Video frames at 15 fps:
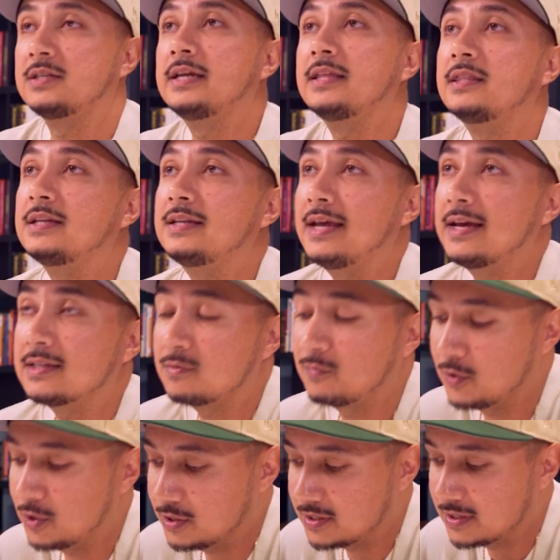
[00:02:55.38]
In the next
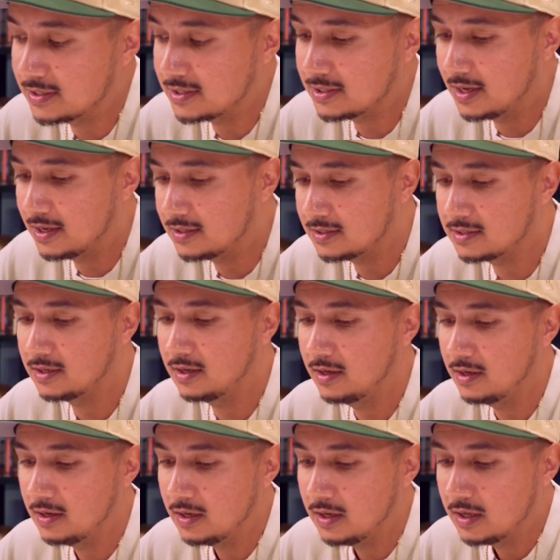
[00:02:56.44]
verse, it says,
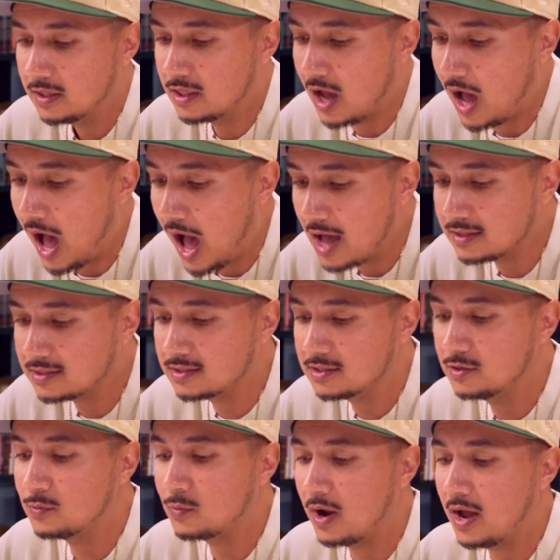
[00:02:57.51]
the hot
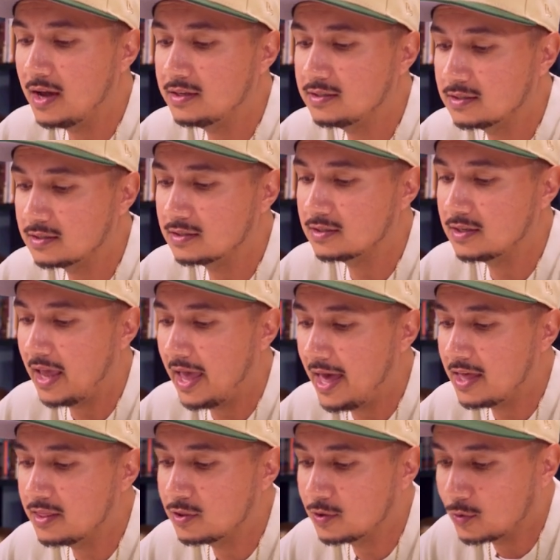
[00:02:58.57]
sun rises
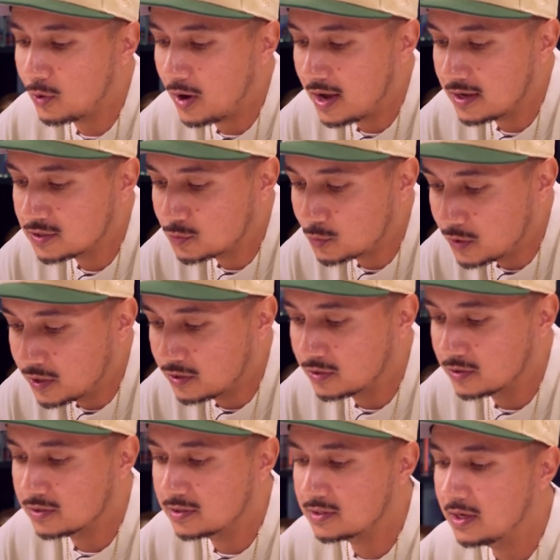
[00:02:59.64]
and the grass
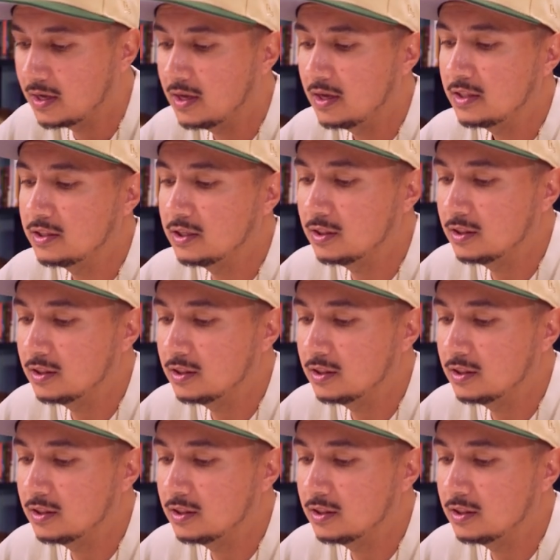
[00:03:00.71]
withers. The